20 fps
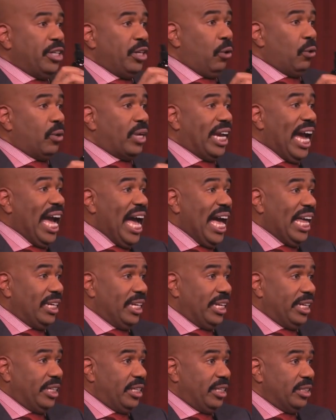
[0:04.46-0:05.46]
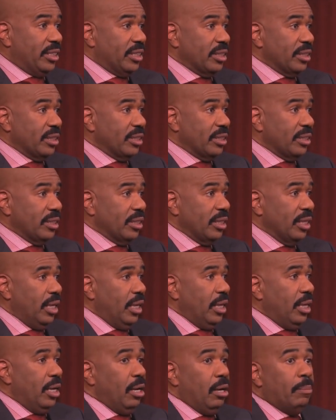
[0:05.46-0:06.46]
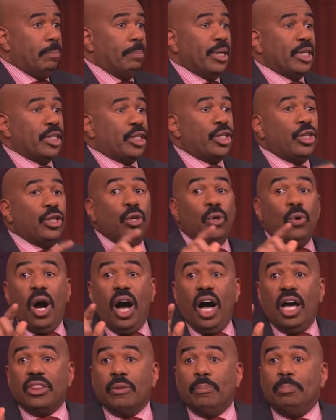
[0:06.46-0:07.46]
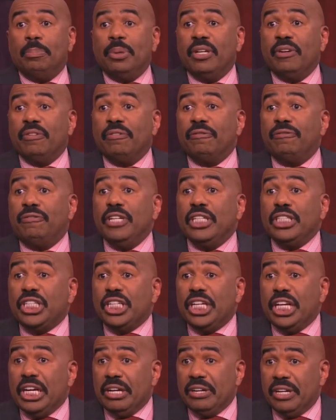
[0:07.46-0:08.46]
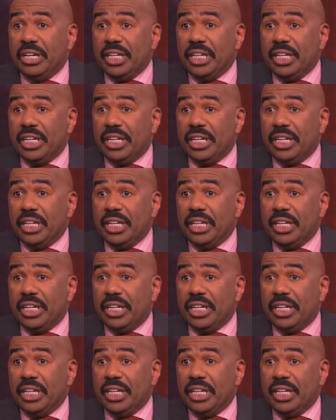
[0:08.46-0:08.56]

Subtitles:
your guy, ladies, but you are the beneficiary.